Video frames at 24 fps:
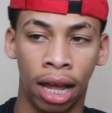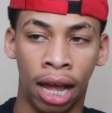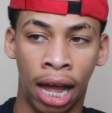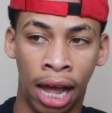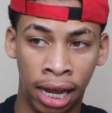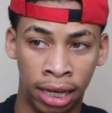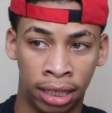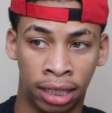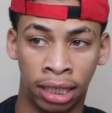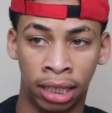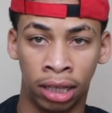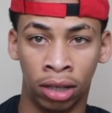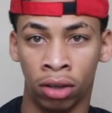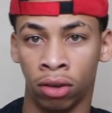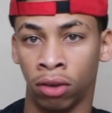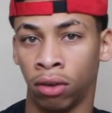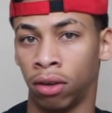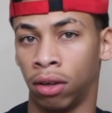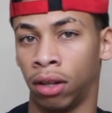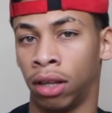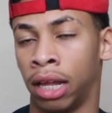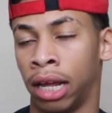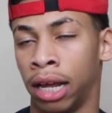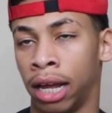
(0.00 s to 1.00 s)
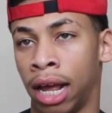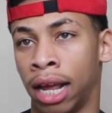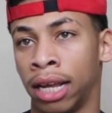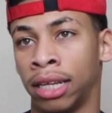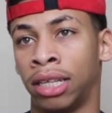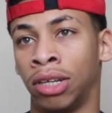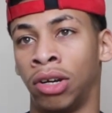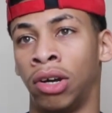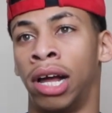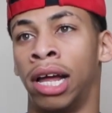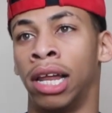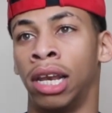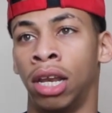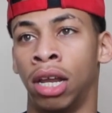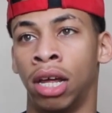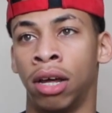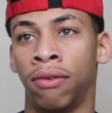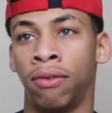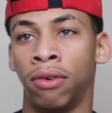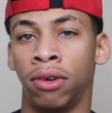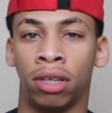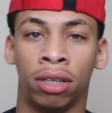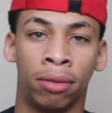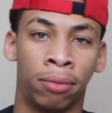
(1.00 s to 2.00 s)
I still got
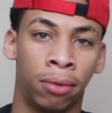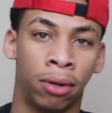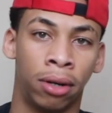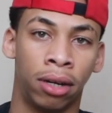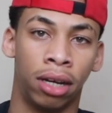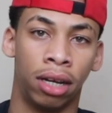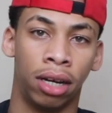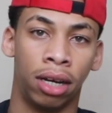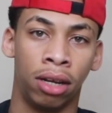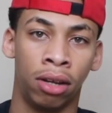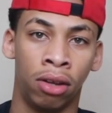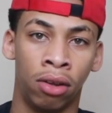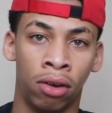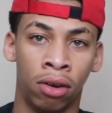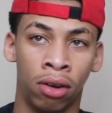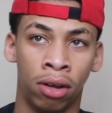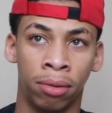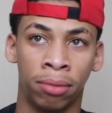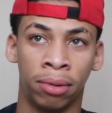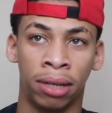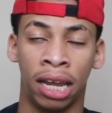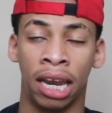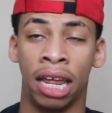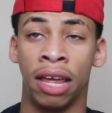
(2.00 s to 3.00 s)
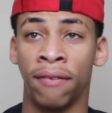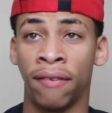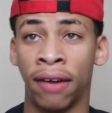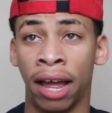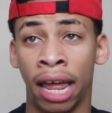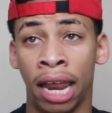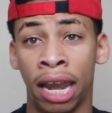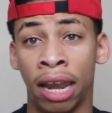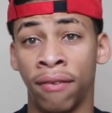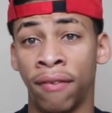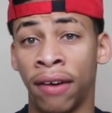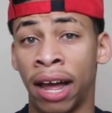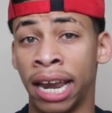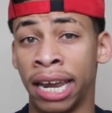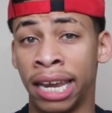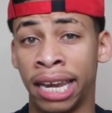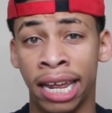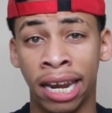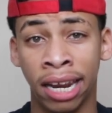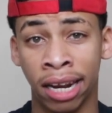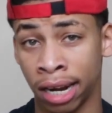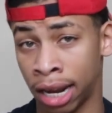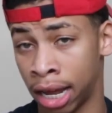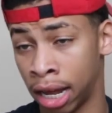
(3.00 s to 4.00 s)
love for Sabrina. You know what I'm saying? If I
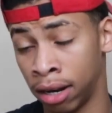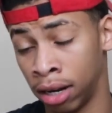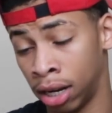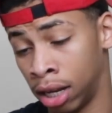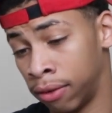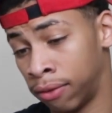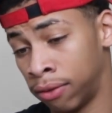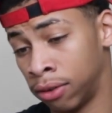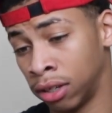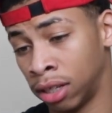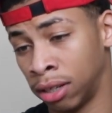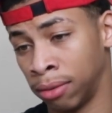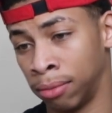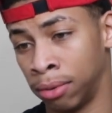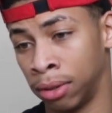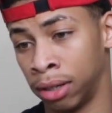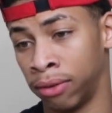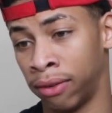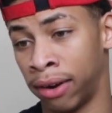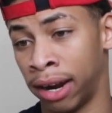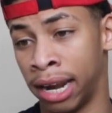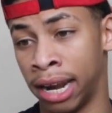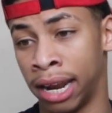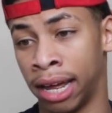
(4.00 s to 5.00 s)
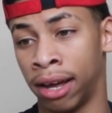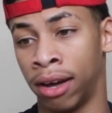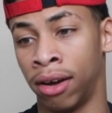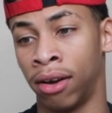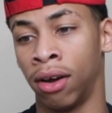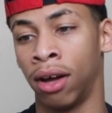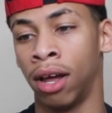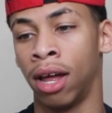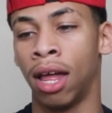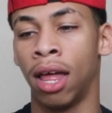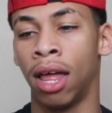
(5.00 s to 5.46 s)
didn't have love for Sabrina right now,